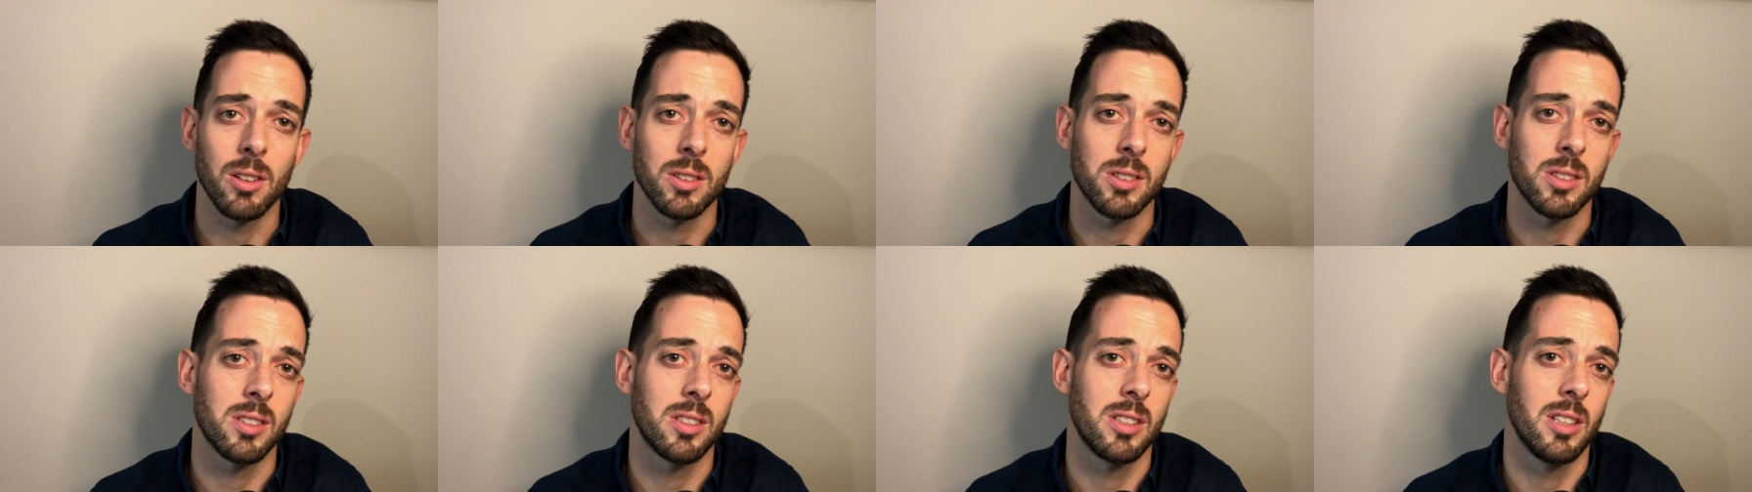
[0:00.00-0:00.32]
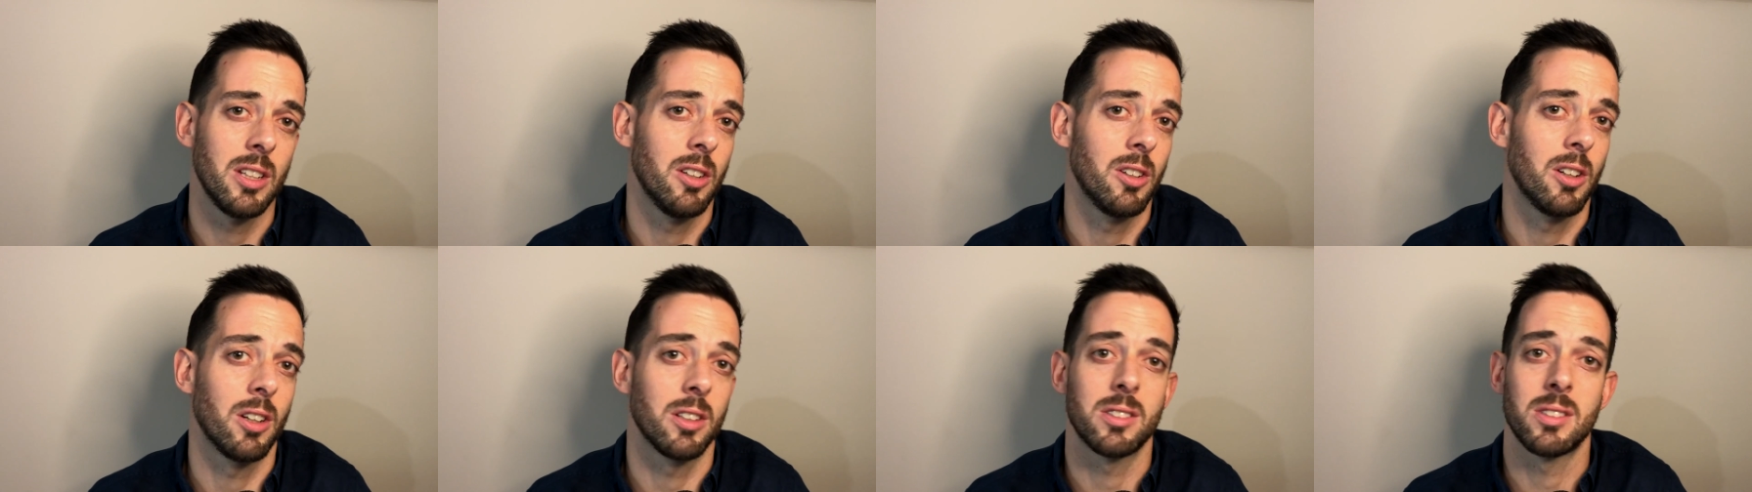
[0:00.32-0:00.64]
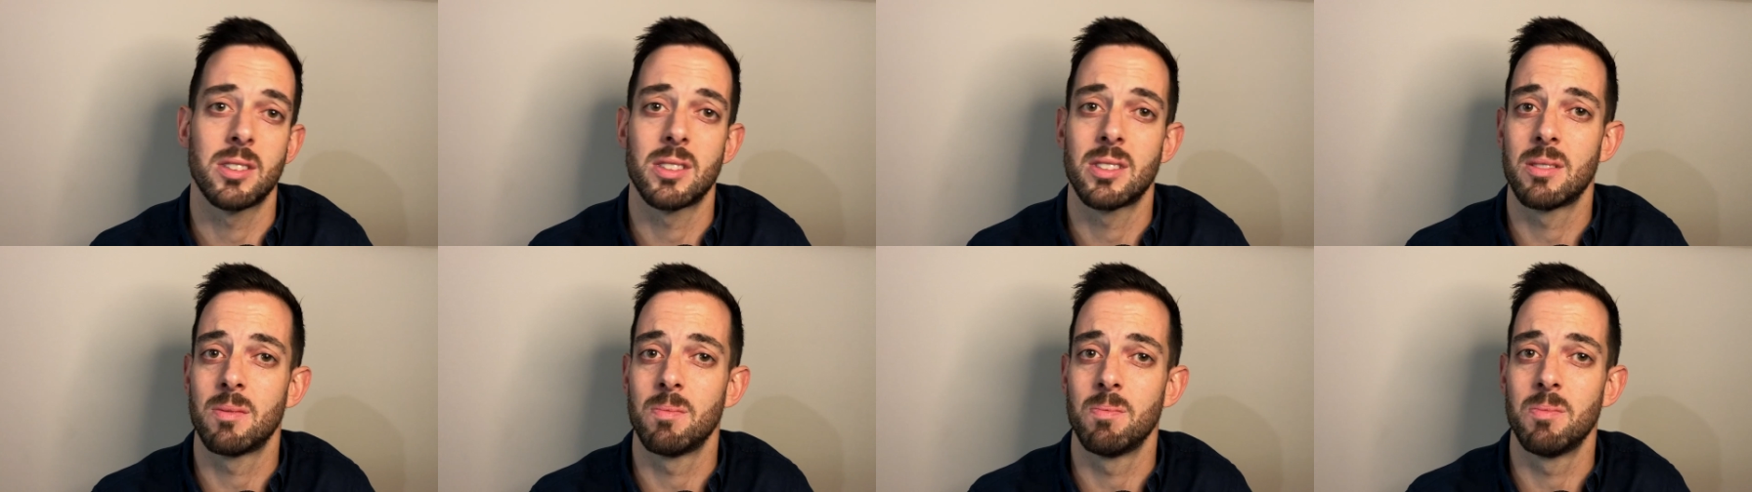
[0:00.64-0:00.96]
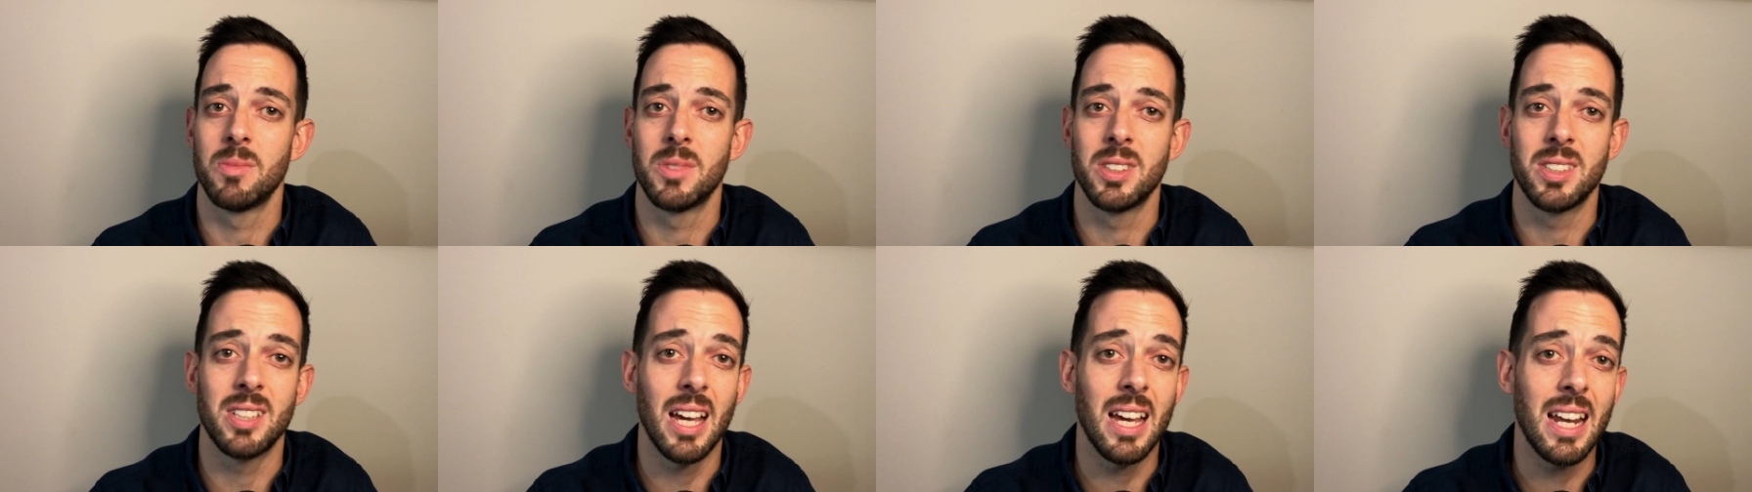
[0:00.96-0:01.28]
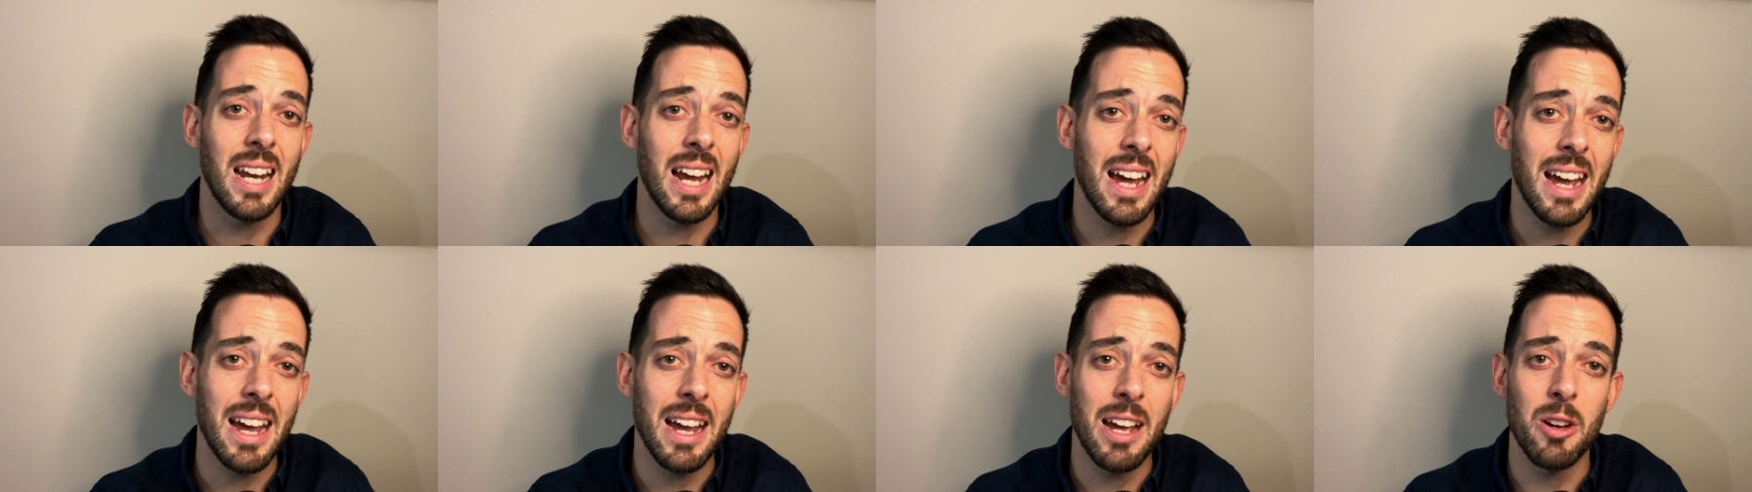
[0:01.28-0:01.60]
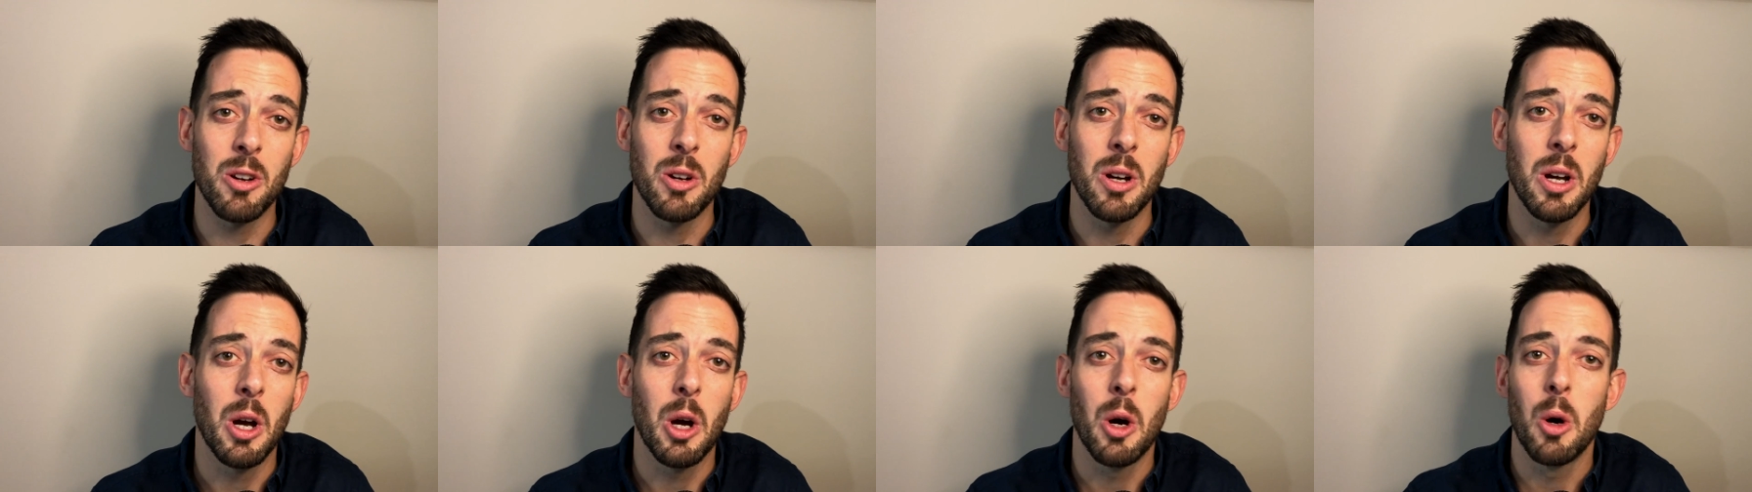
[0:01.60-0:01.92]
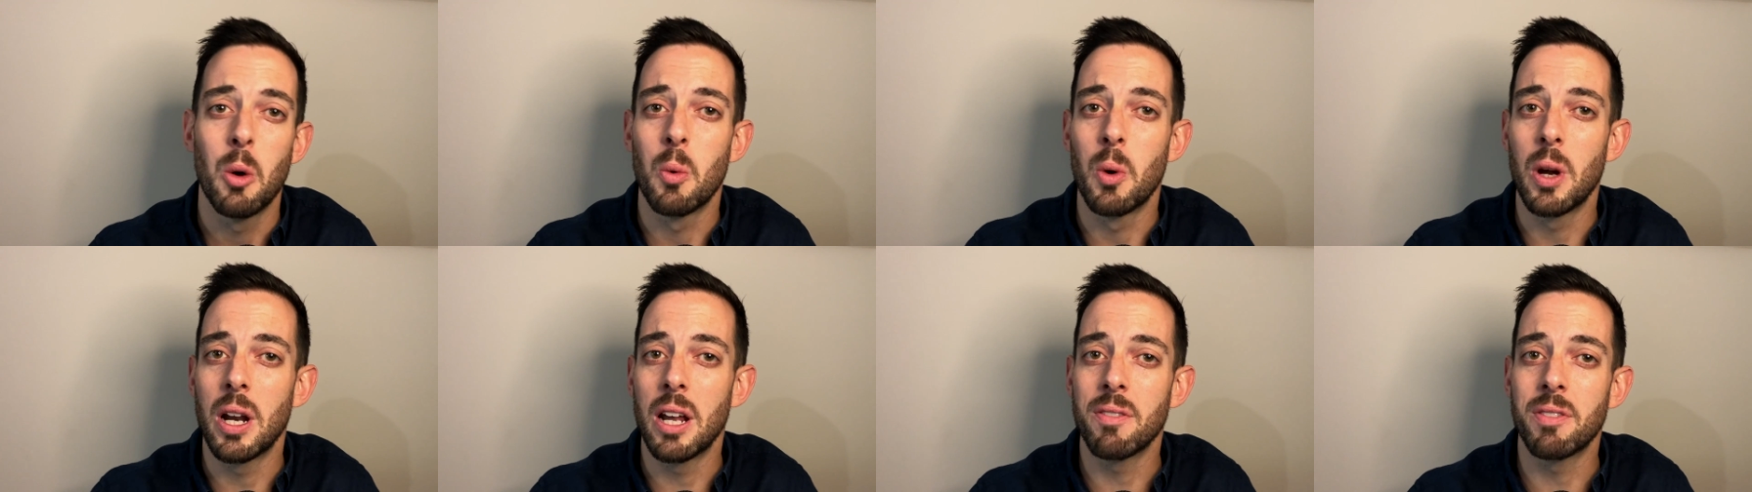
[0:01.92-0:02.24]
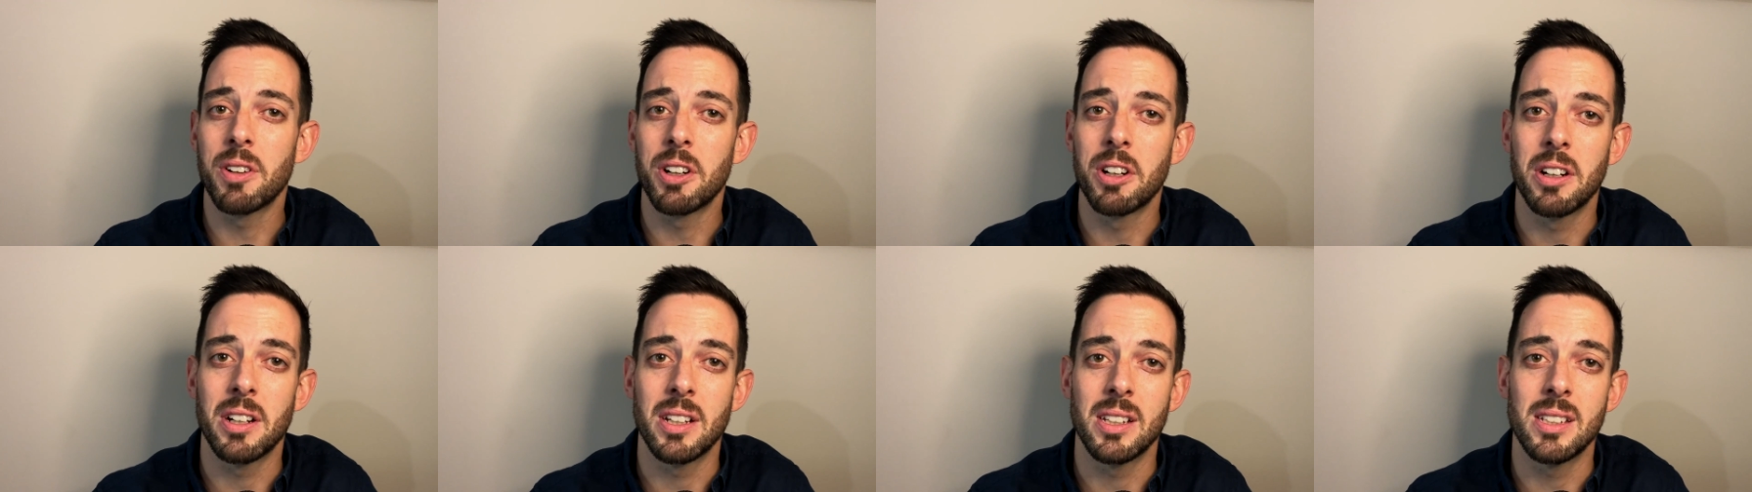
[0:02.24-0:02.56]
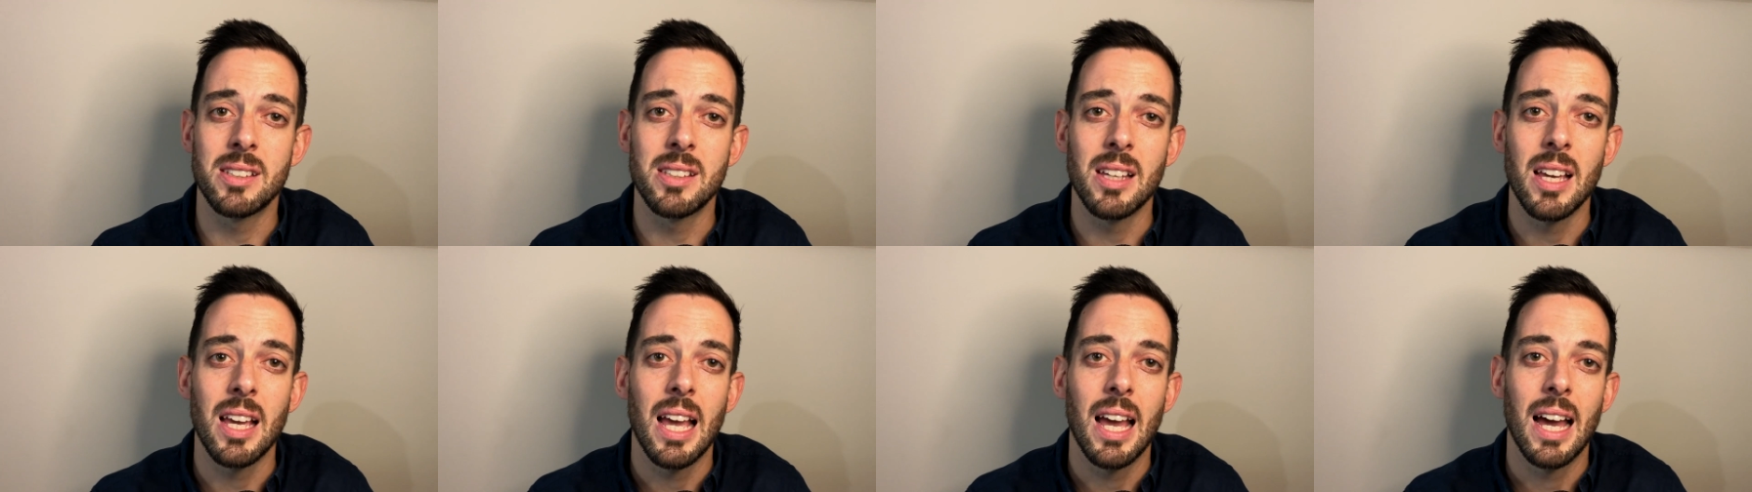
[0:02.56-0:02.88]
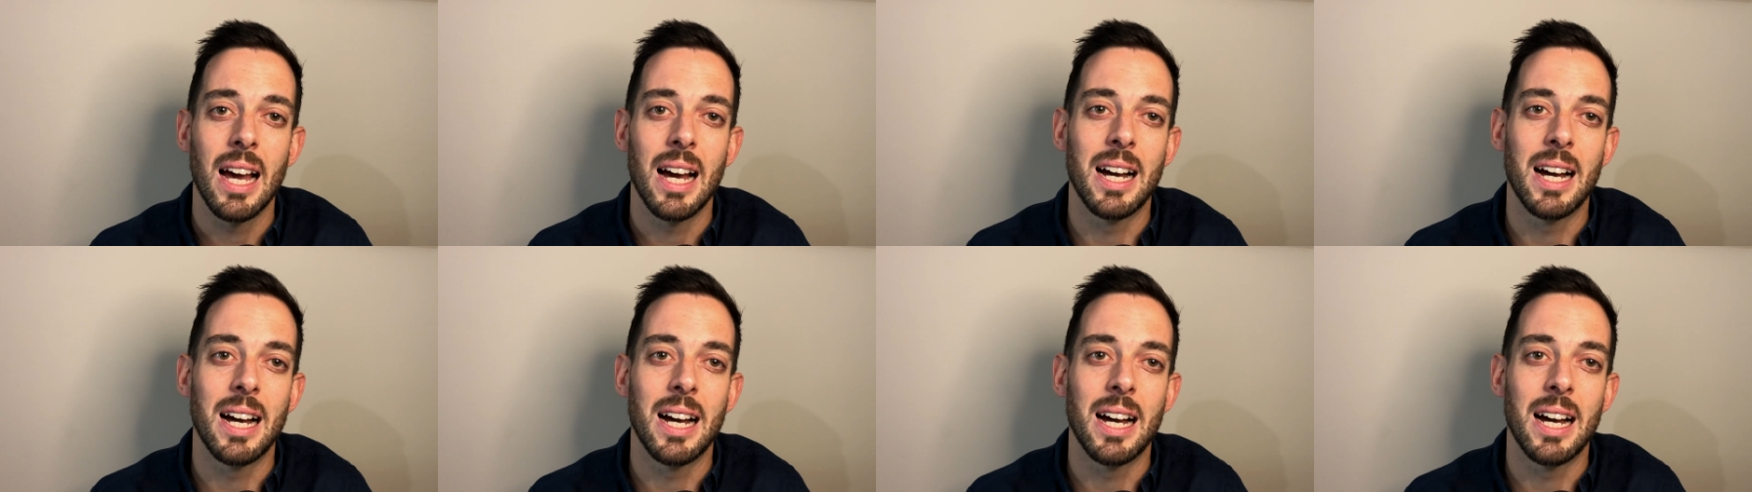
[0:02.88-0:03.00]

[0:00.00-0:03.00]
.co.za, whatever it is.